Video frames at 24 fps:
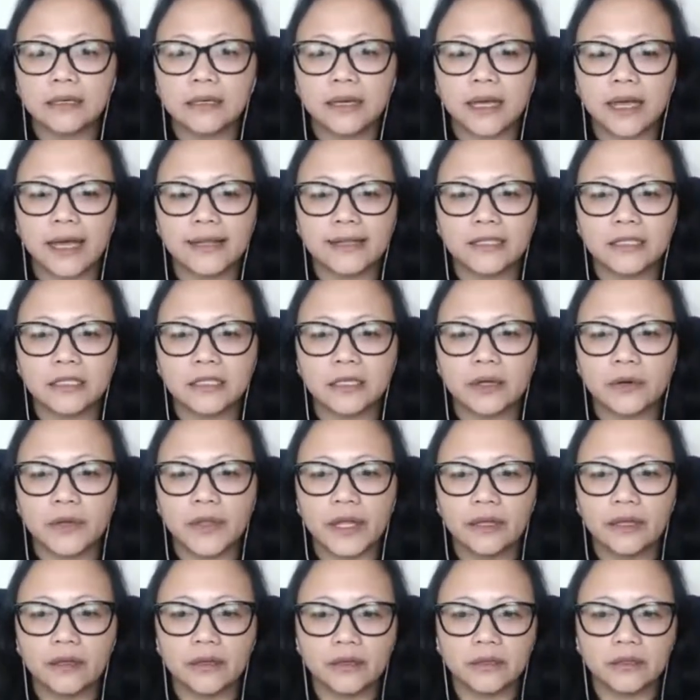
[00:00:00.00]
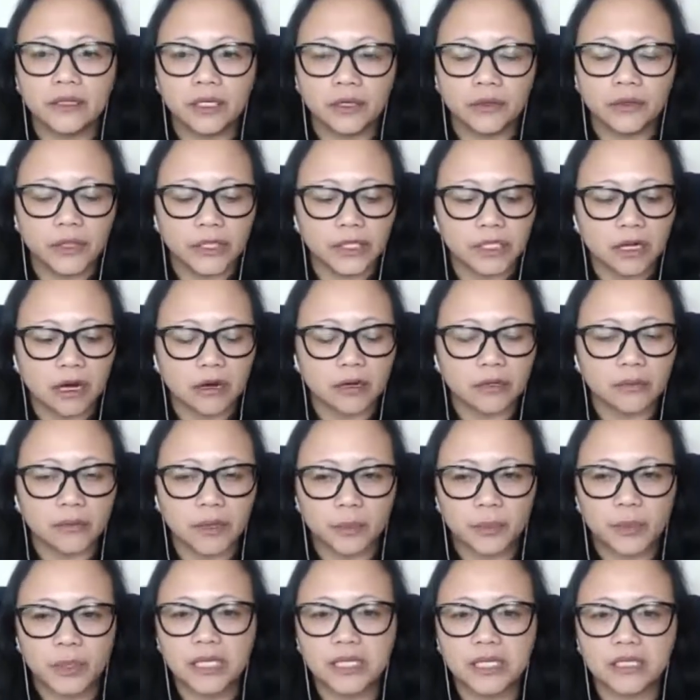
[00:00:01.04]
and so they, you know,
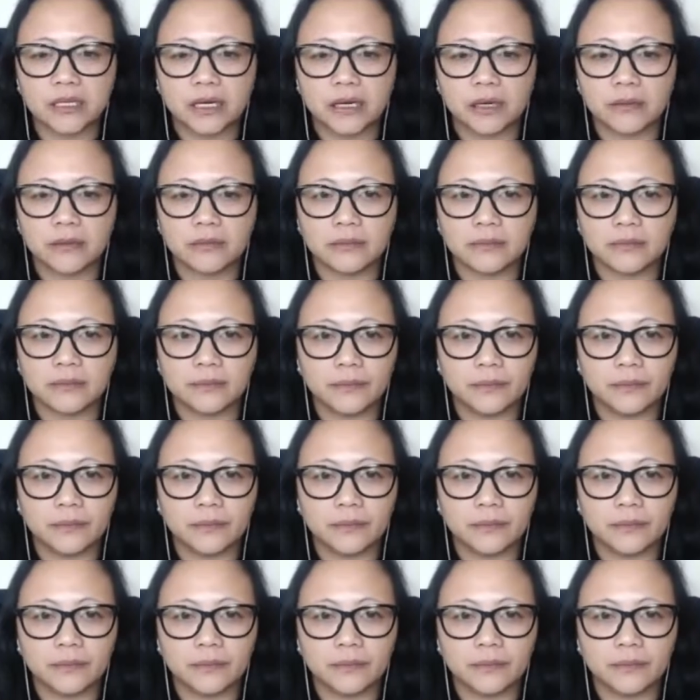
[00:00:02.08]
the